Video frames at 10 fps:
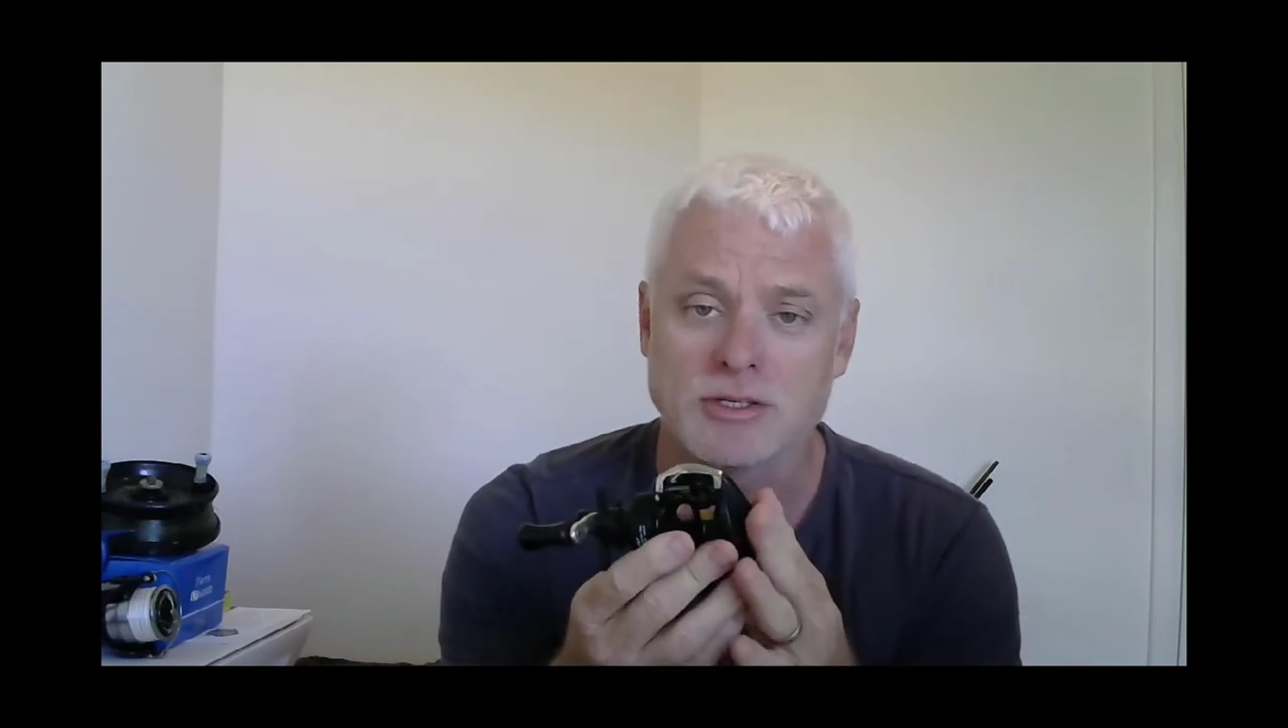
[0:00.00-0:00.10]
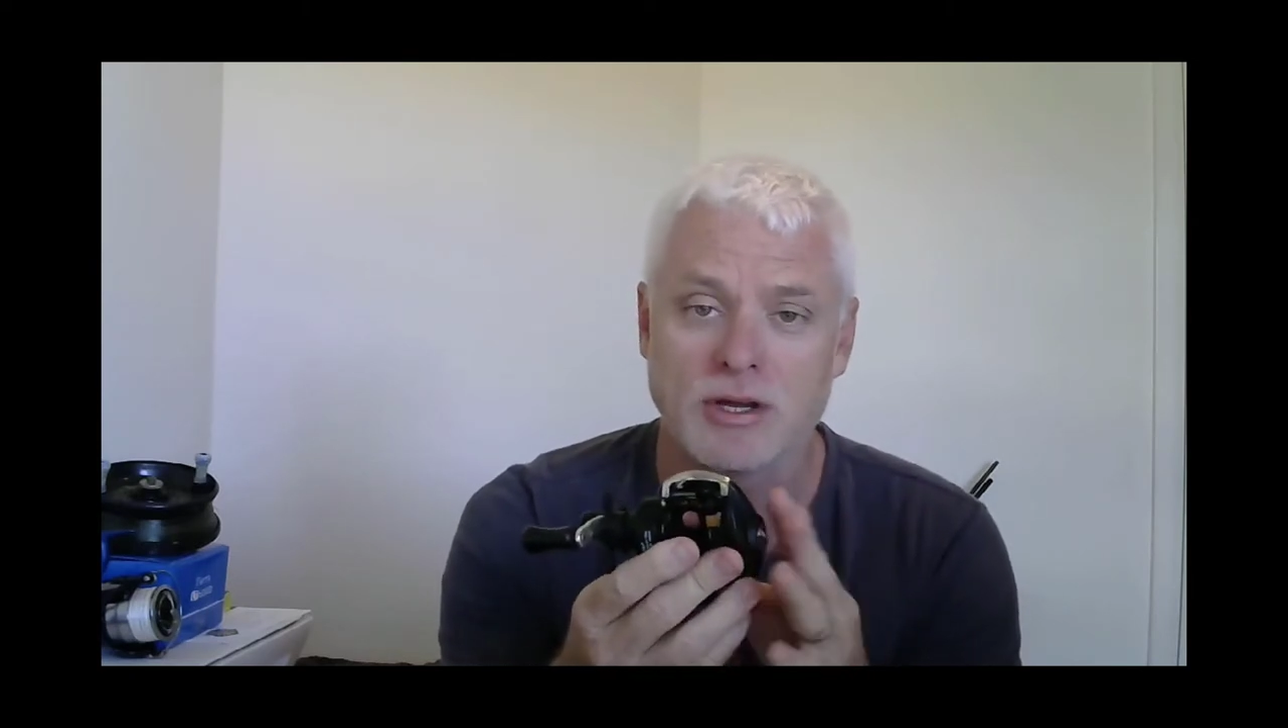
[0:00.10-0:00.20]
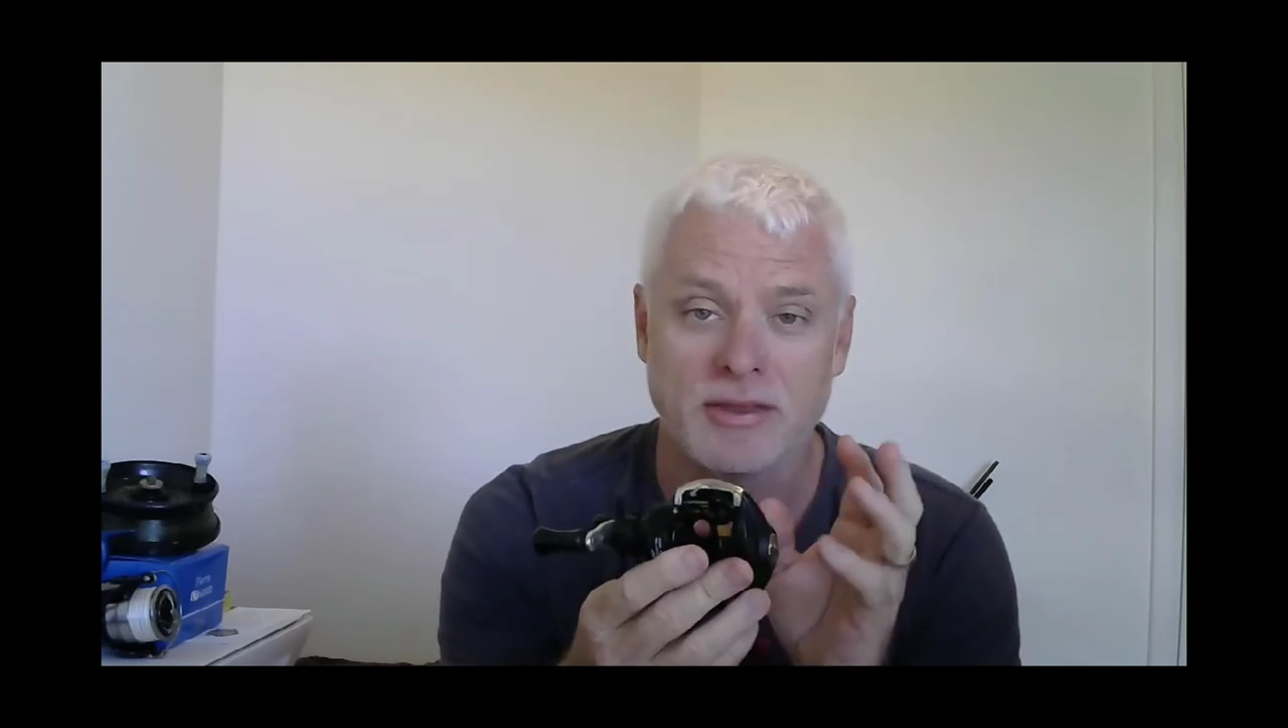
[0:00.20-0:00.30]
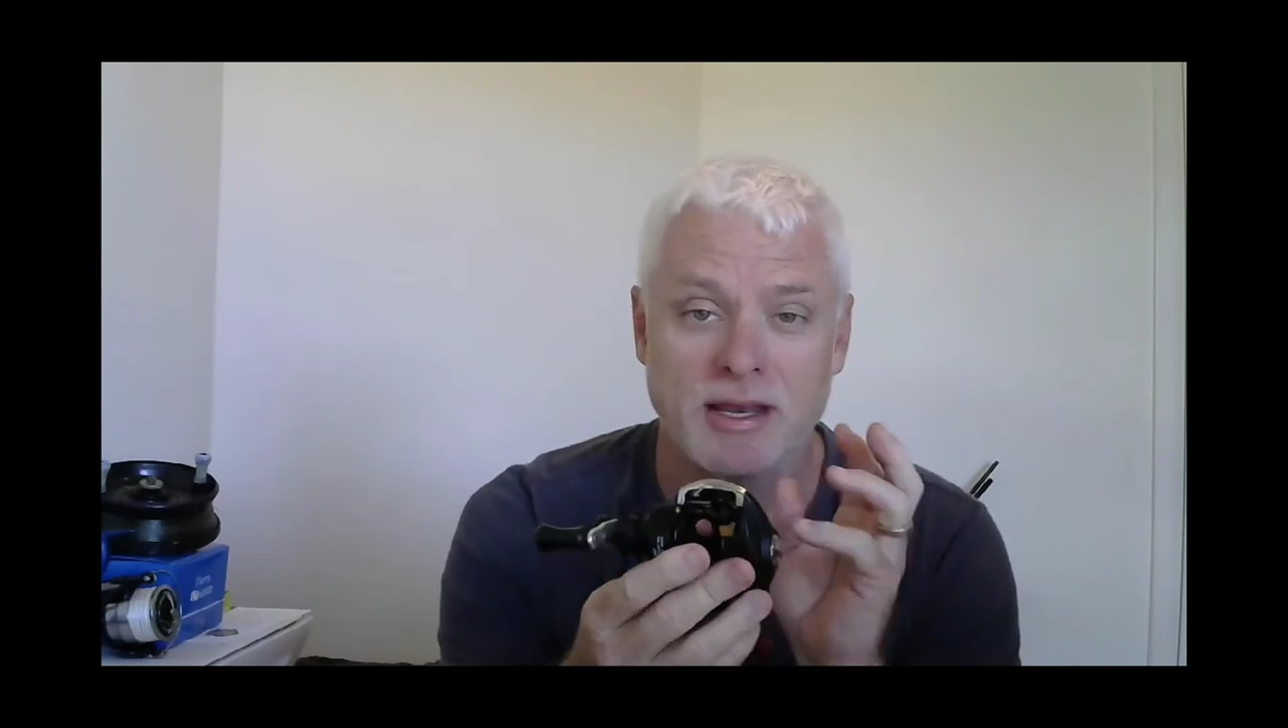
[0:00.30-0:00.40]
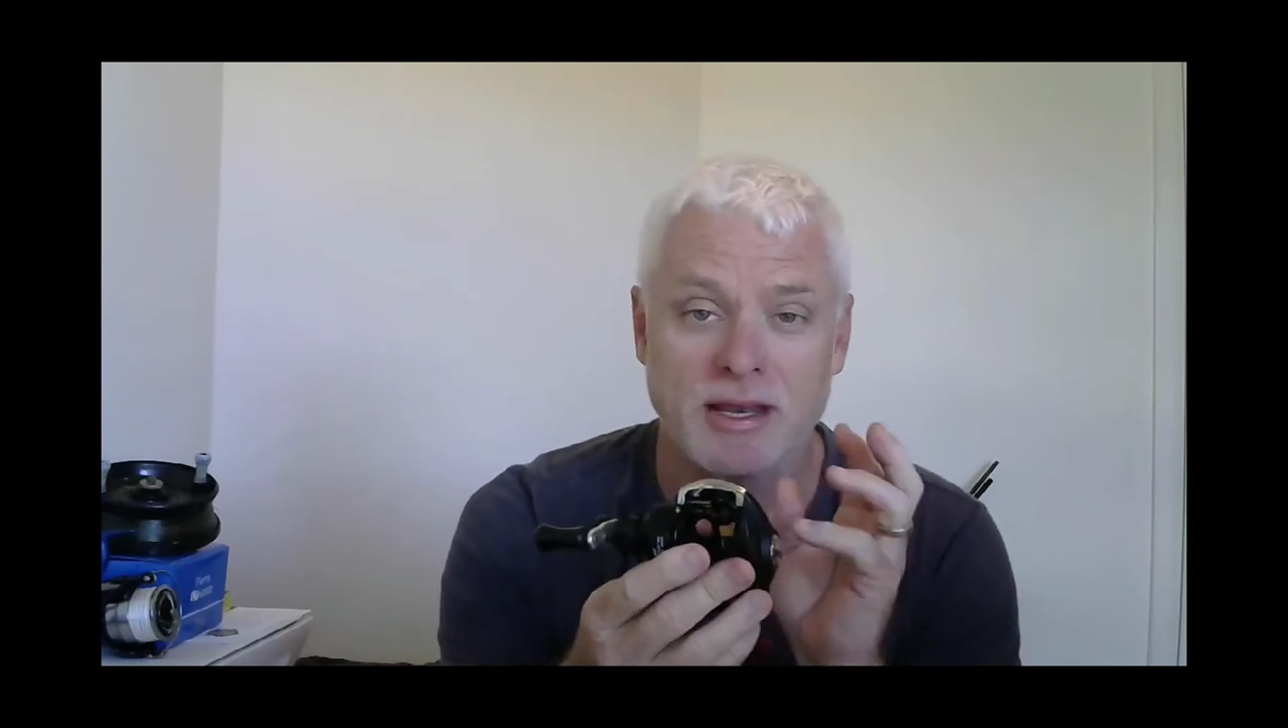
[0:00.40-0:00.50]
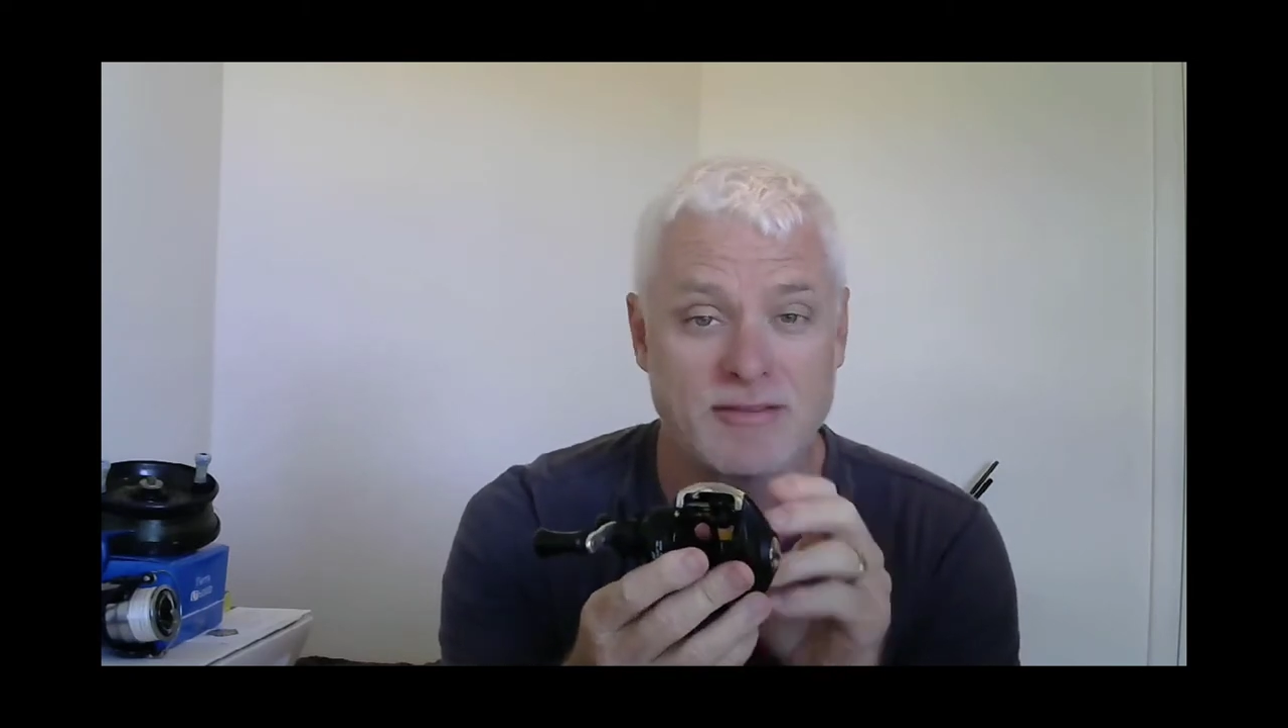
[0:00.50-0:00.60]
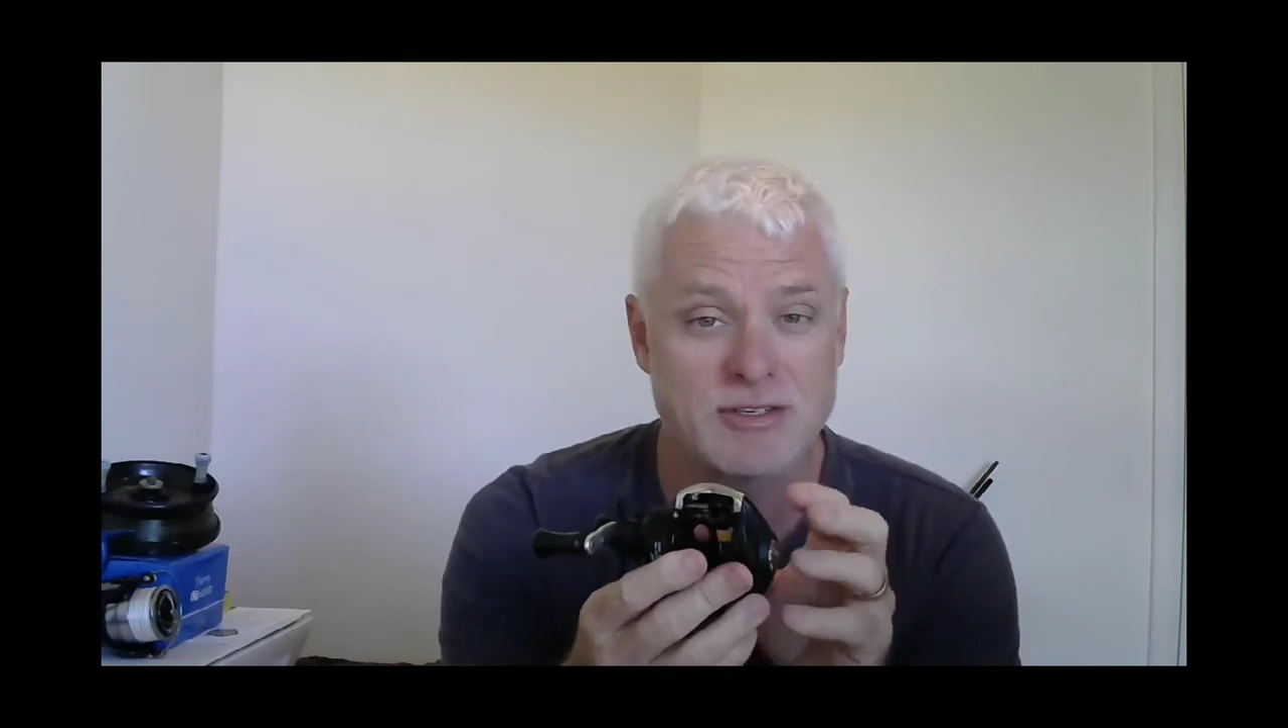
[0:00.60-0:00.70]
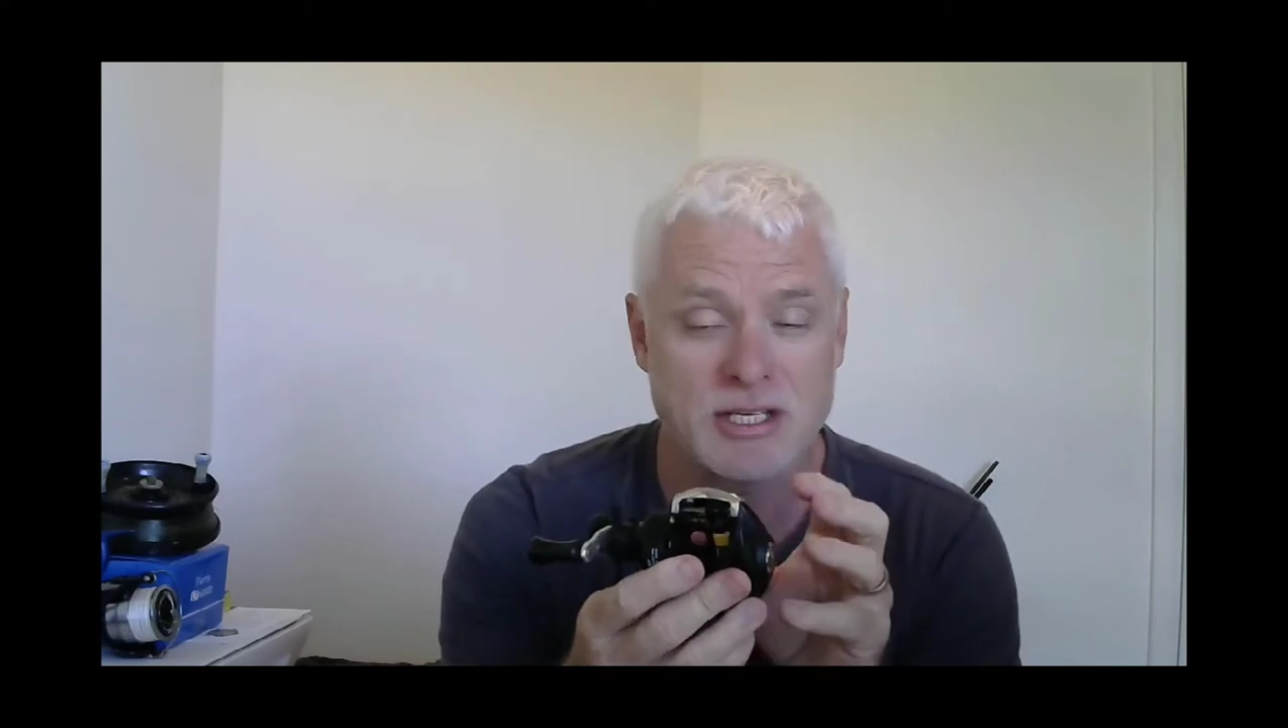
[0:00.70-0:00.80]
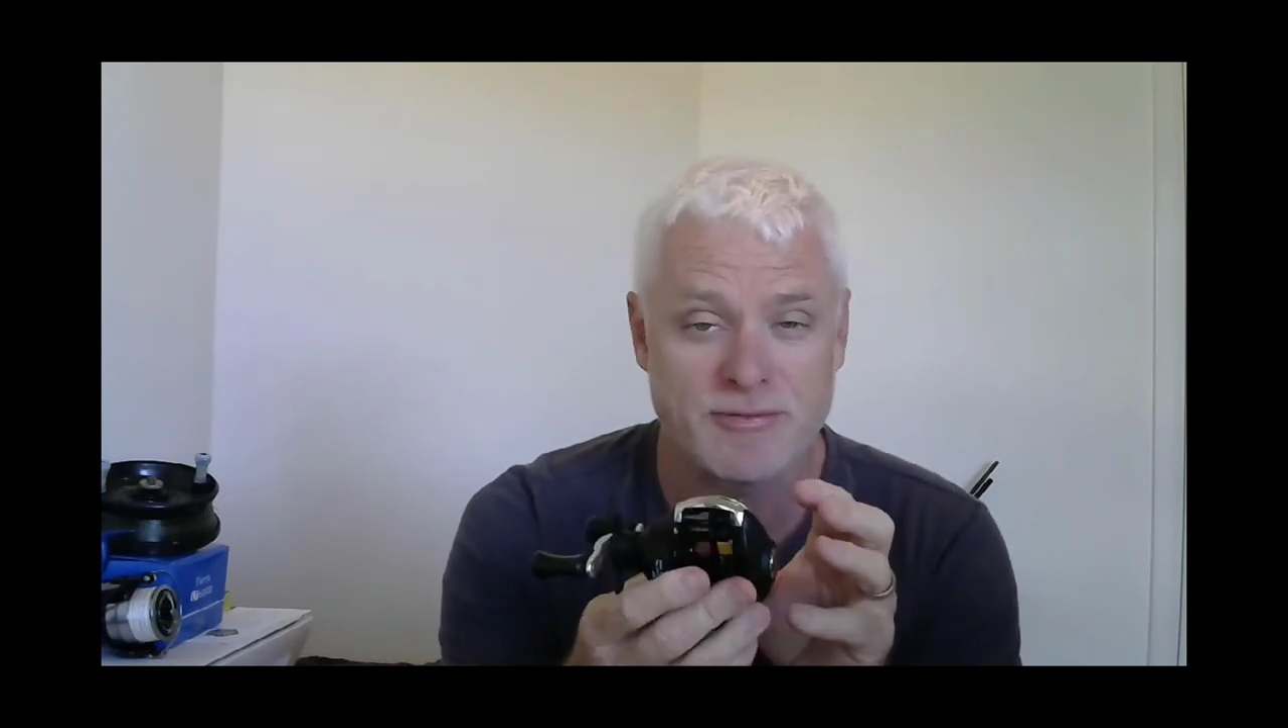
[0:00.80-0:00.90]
side, and then they have